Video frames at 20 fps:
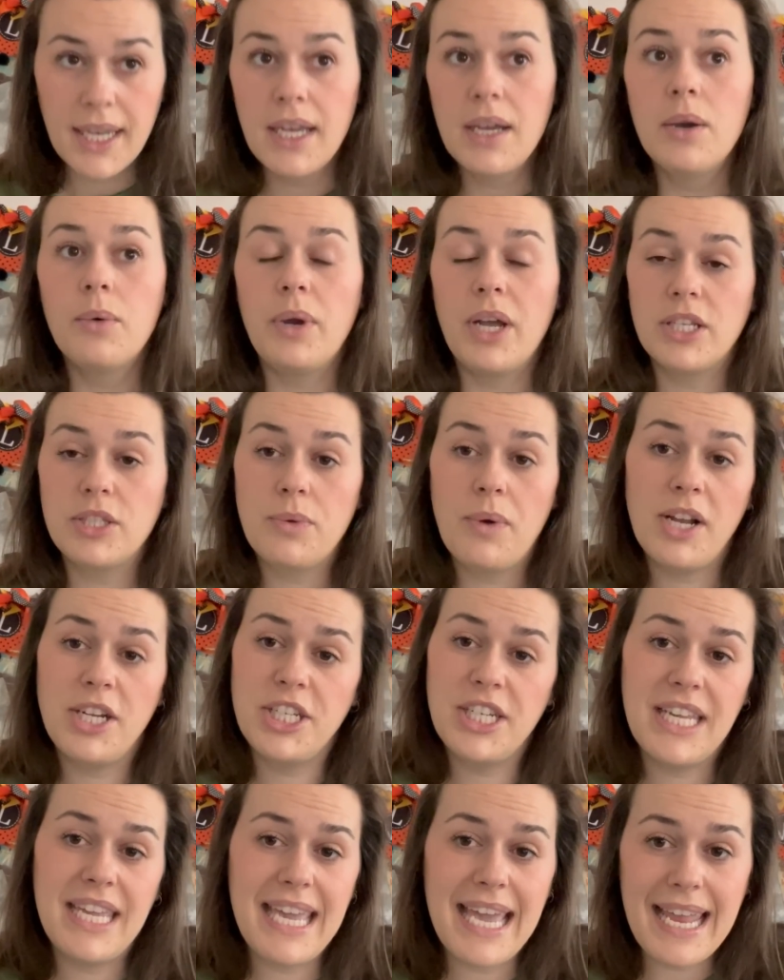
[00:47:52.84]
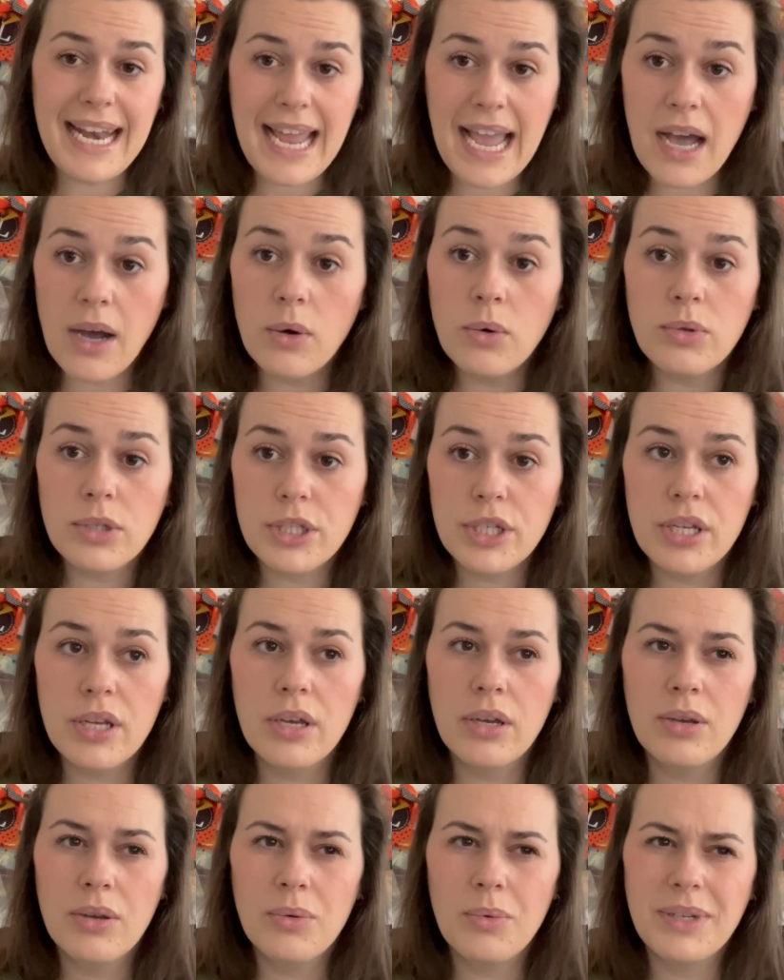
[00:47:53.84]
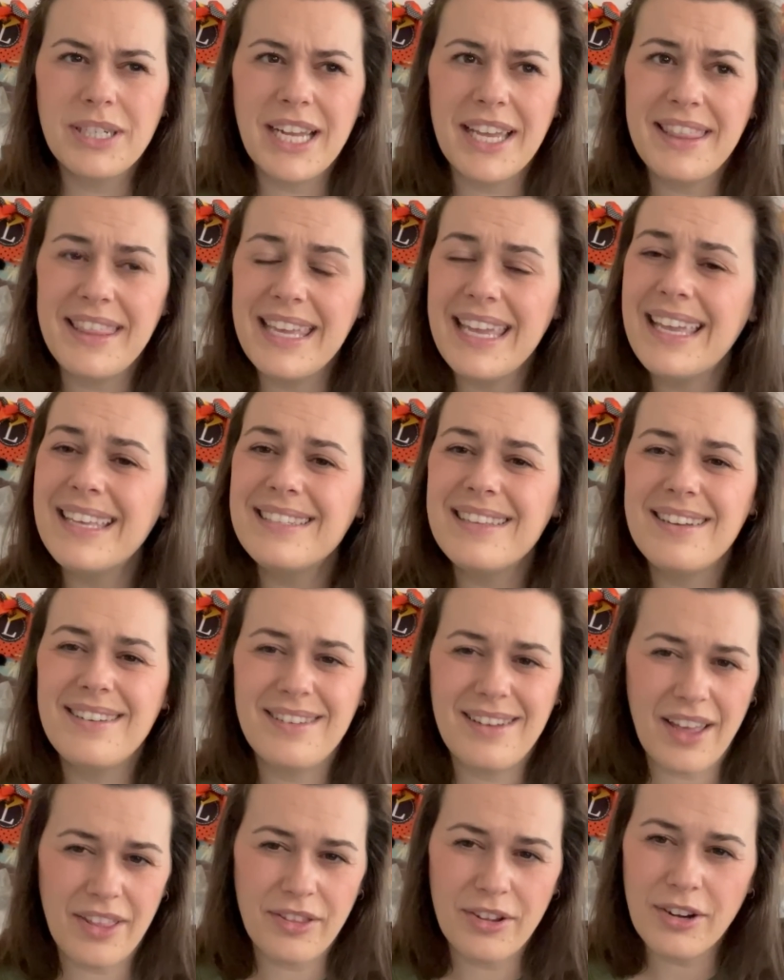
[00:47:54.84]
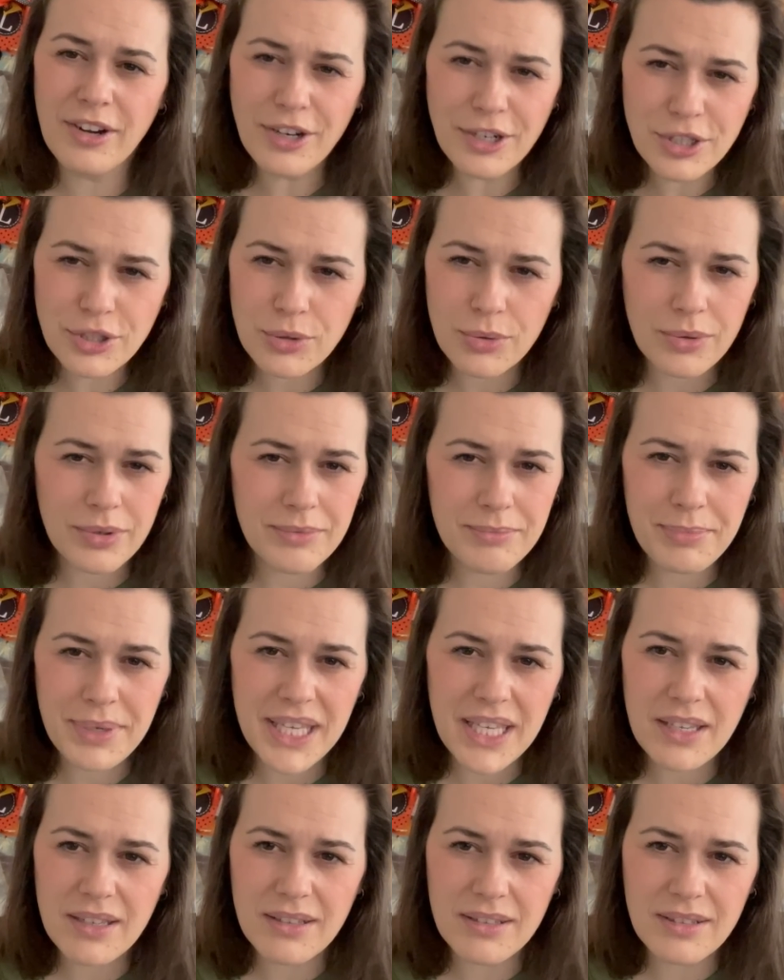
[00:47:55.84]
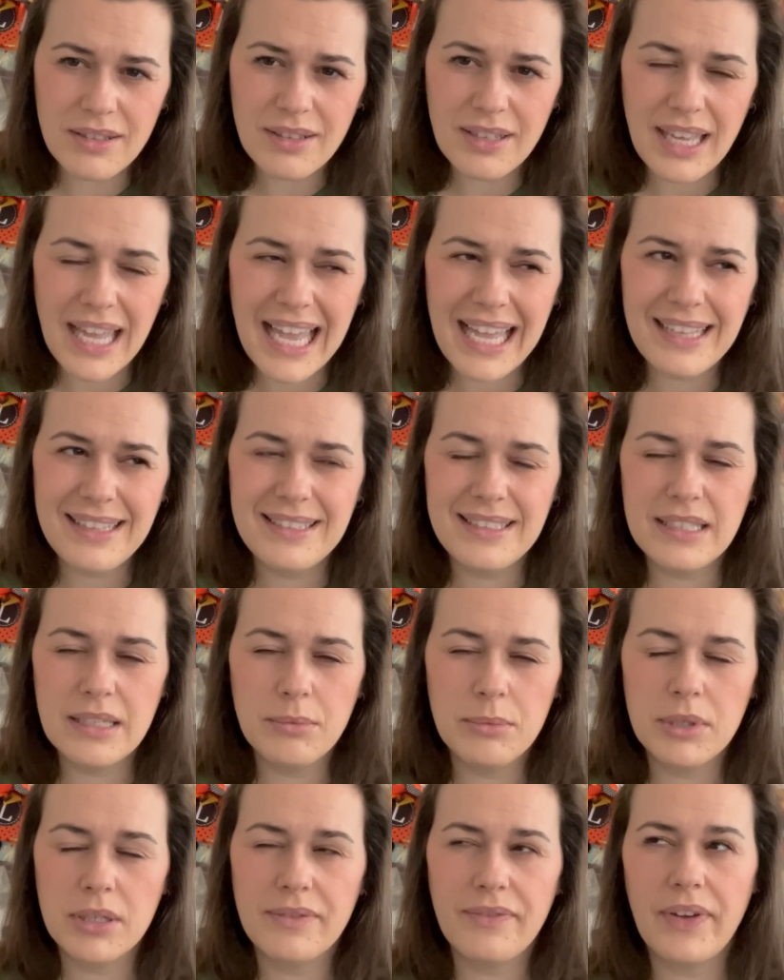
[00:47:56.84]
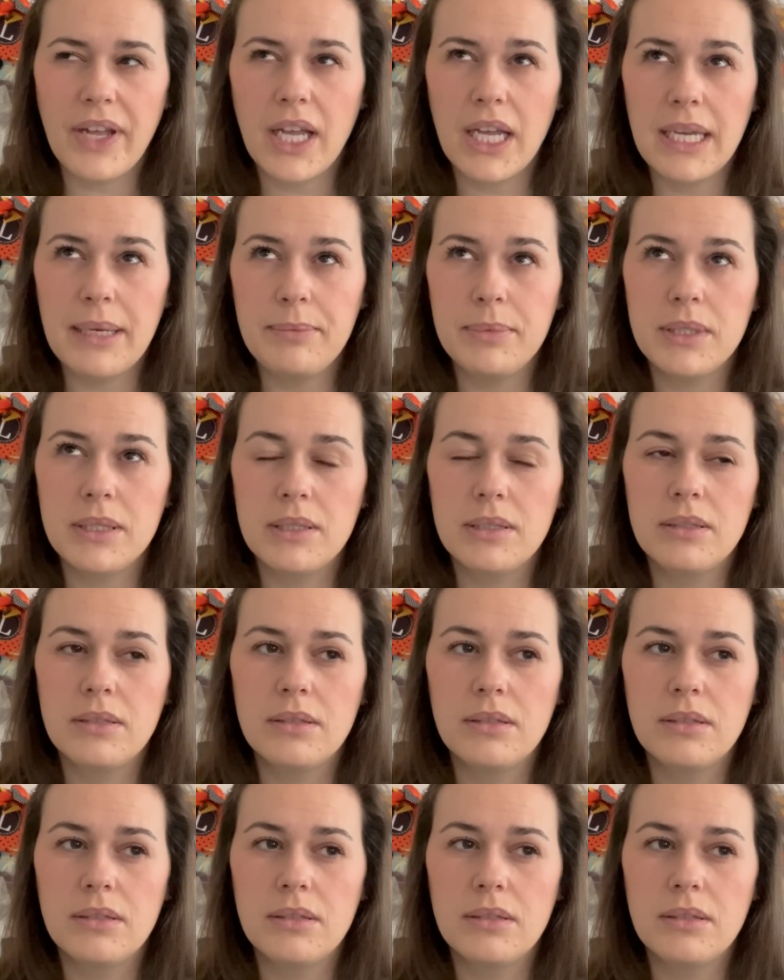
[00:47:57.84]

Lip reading: We also watched Get Out, which I think is another Jordan Peele. It had similar vibes.